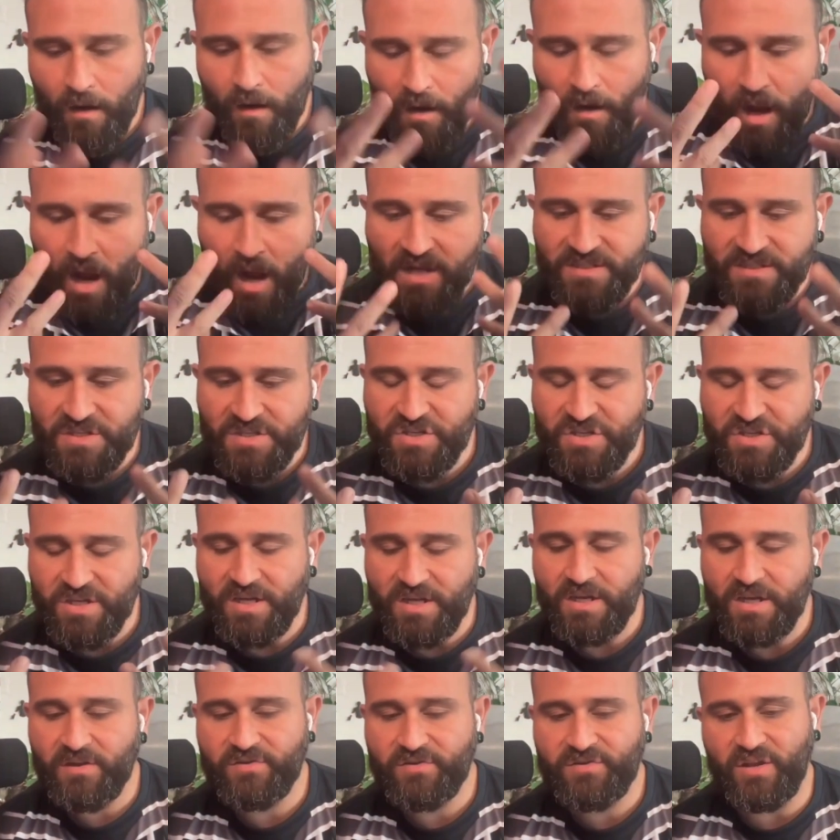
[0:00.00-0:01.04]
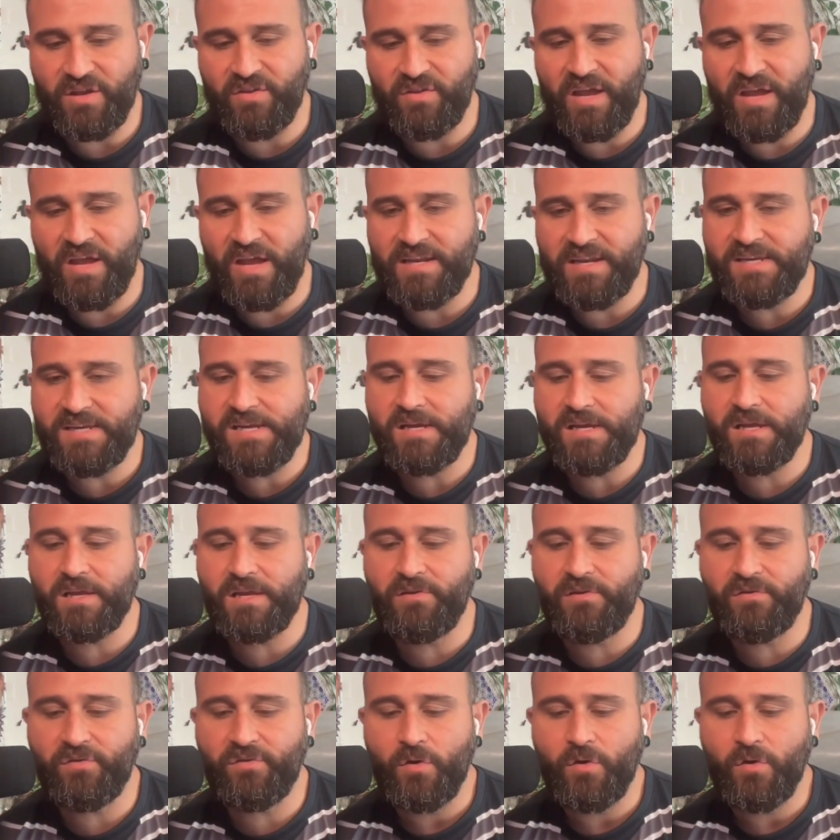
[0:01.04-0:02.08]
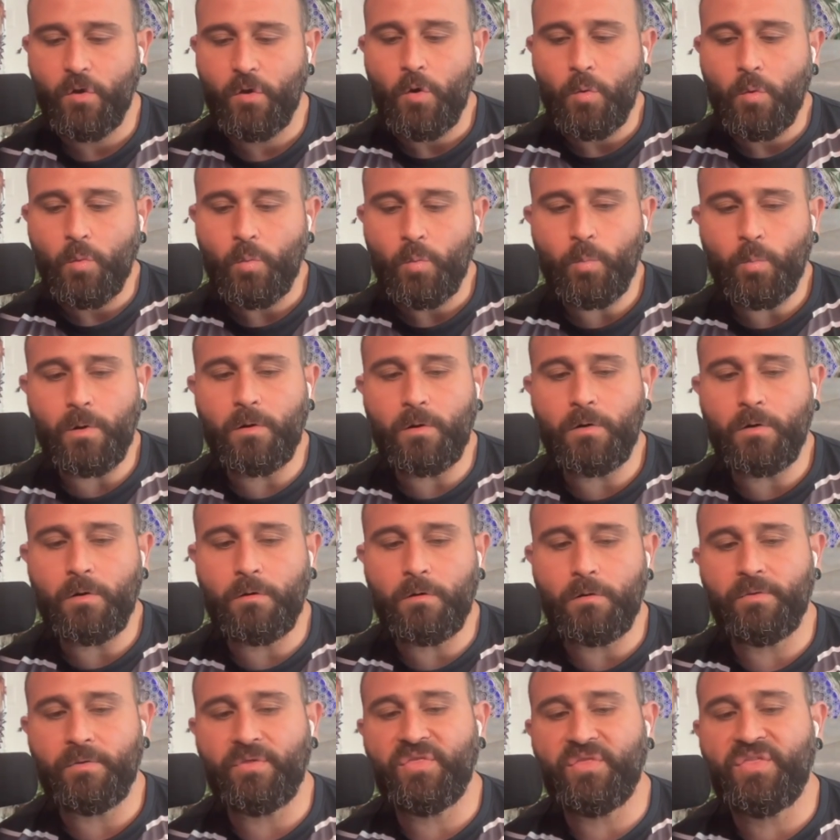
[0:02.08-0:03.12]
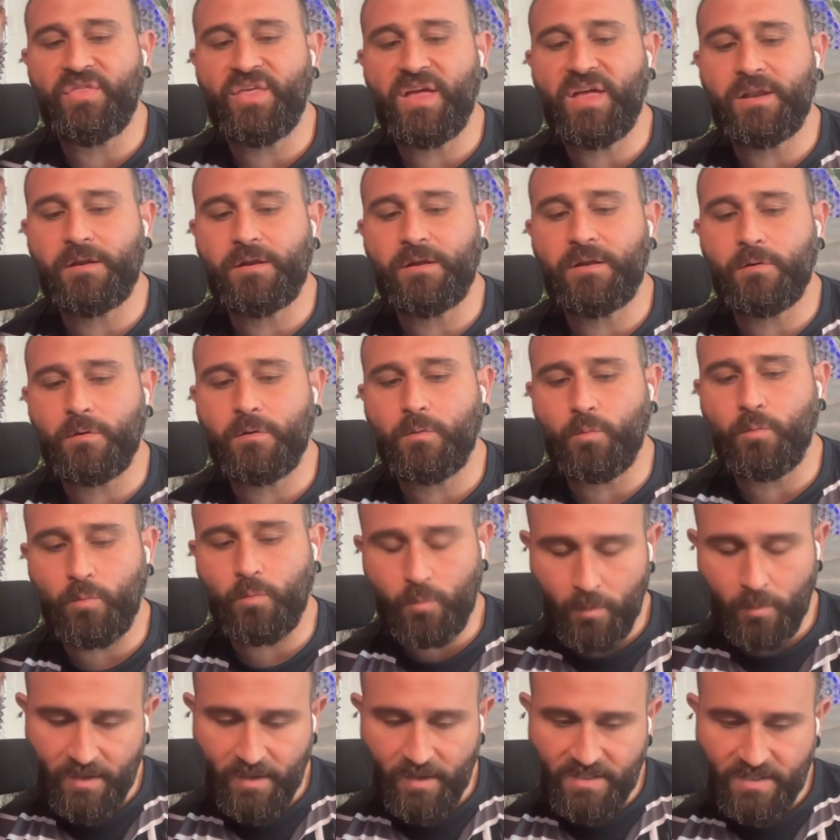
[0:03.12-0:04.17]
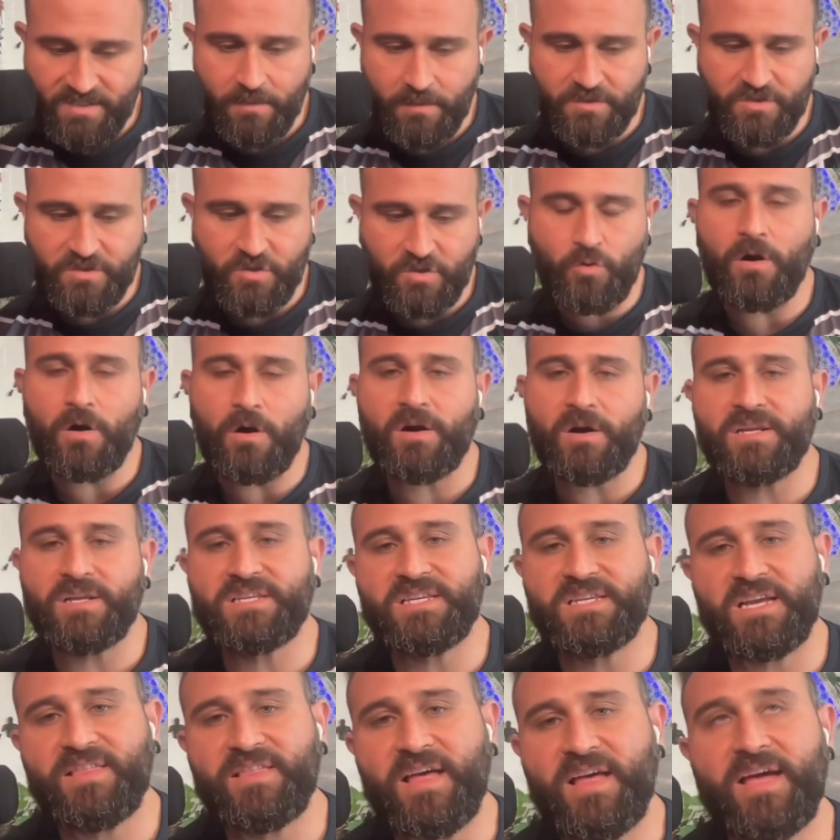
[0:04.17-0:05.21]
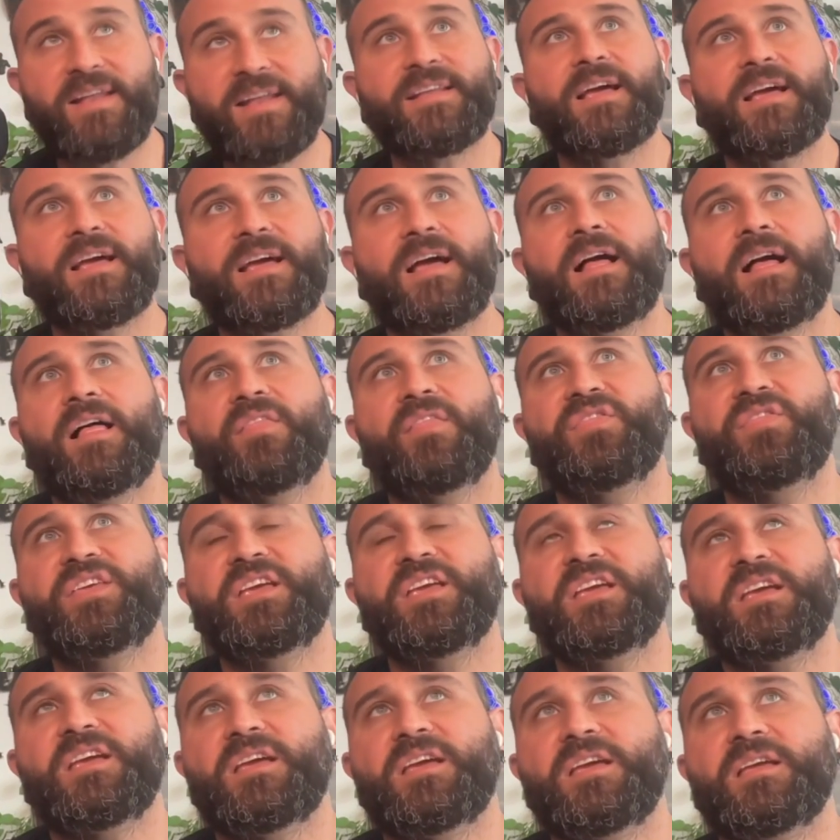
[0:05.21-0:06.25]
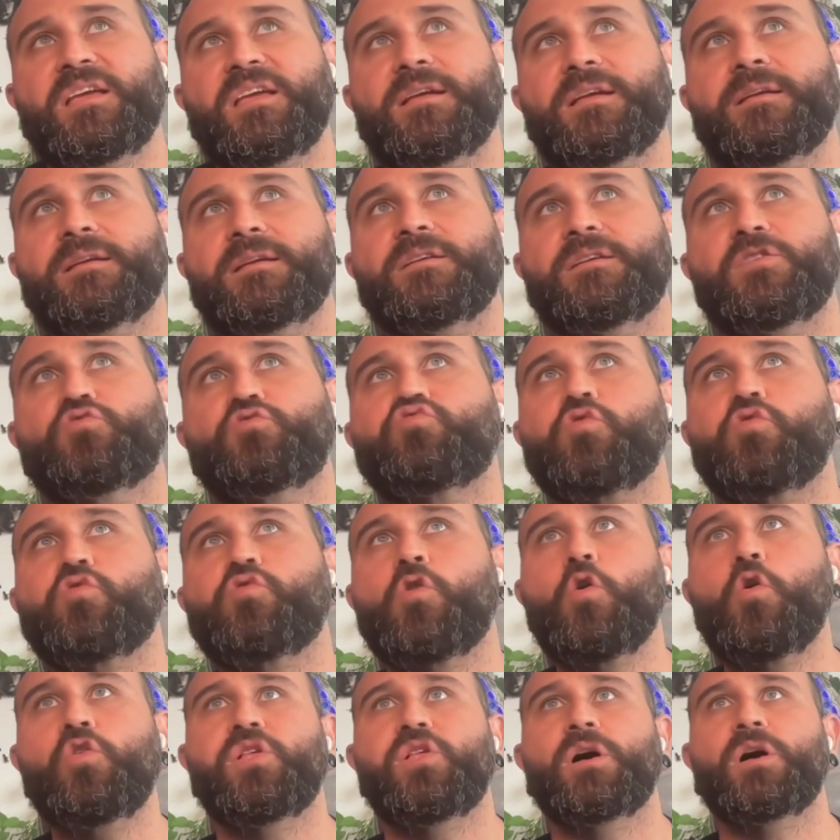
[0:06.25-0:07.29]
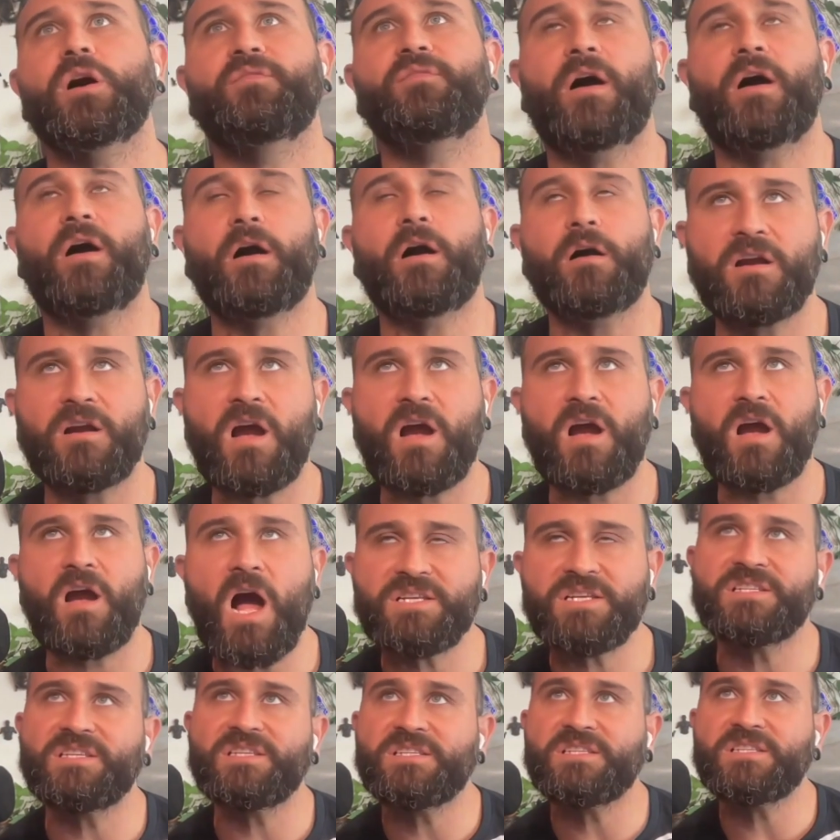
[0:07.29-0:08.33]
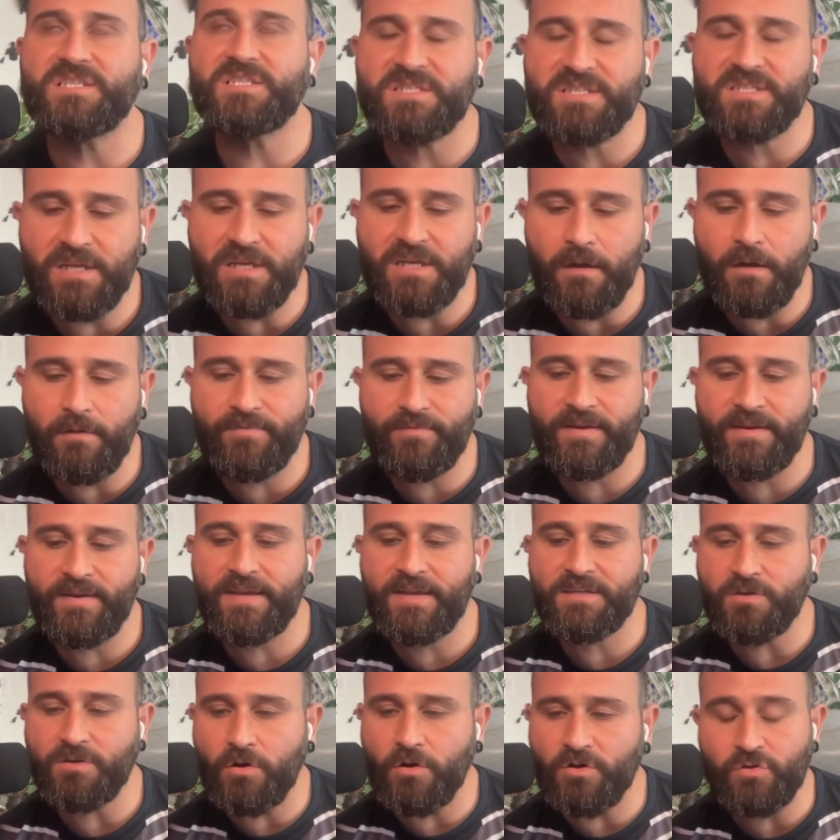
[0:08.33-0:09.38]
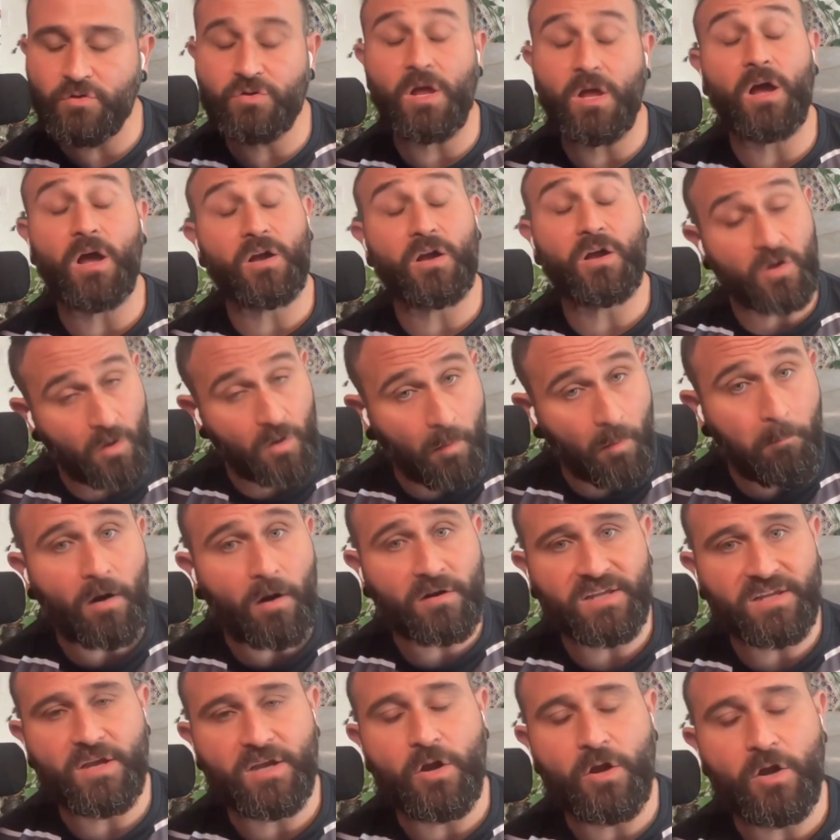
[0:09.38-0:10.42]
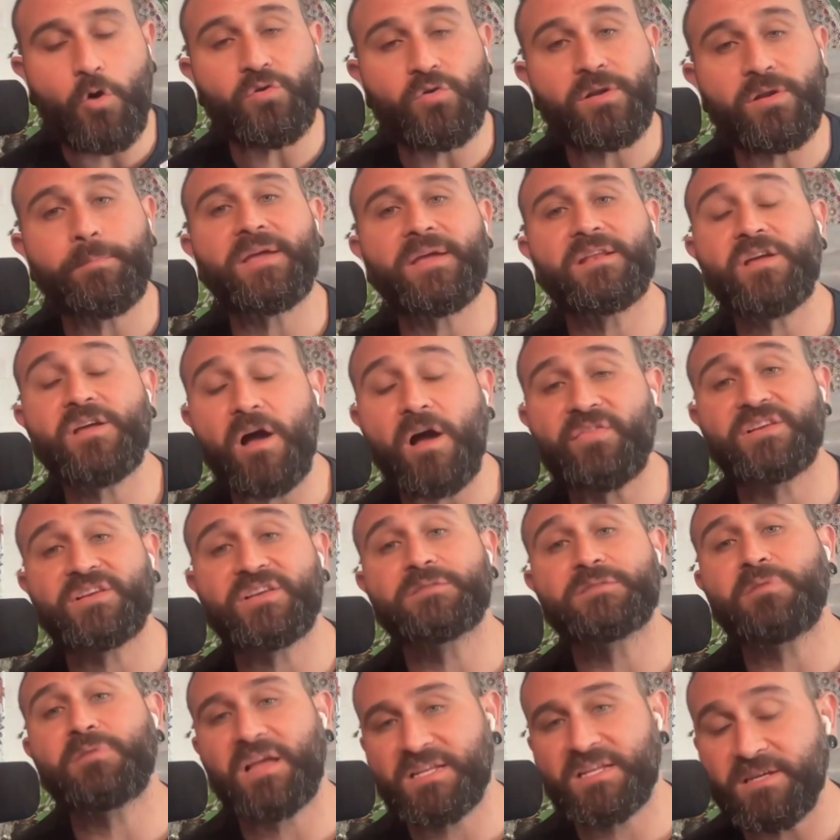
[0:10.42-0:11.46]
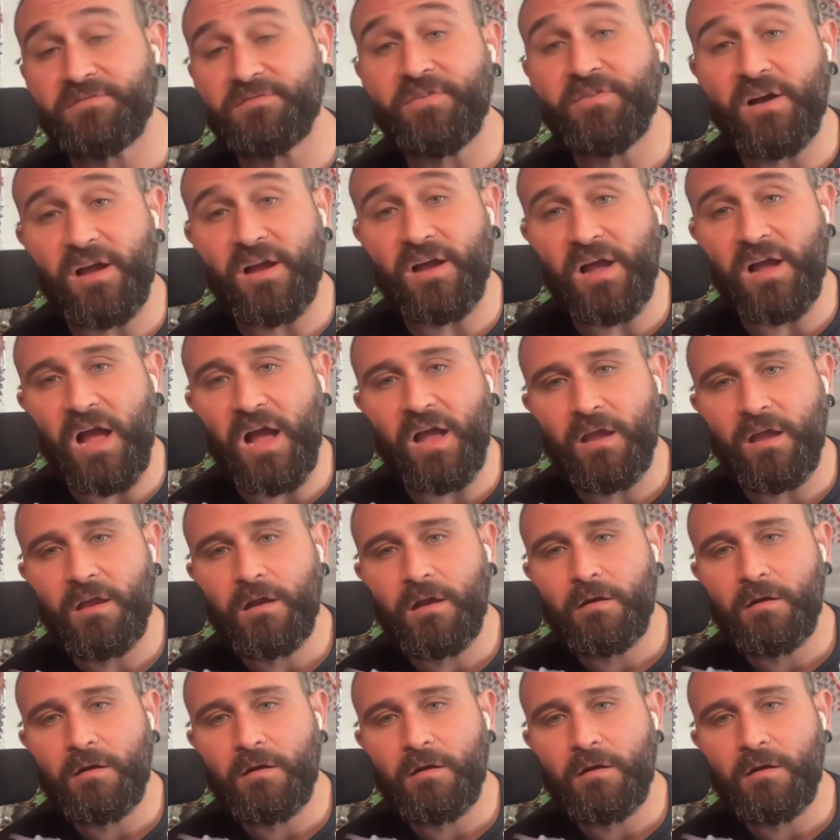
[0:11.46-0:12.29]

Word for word: our oxygen is. And the idea is well, then is it too hard to say that the growth of our consciousness itself is also not partly codependent on these plants and fungi?